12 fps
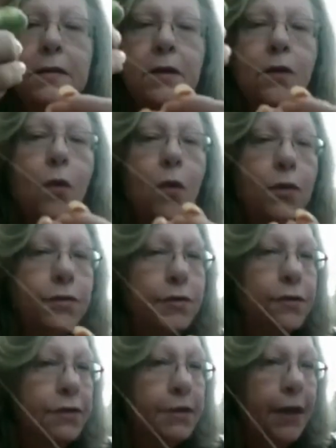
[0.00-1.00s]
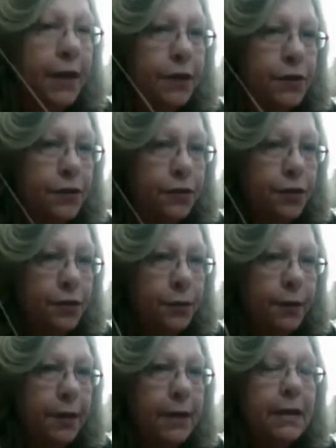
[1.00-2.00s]
a coarser texture to
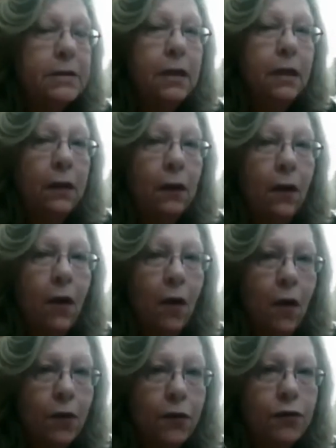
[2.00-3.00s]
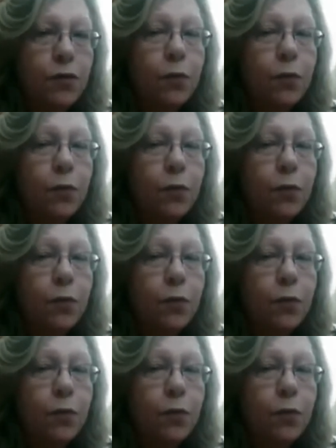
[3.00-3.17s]
it. It's a little harder to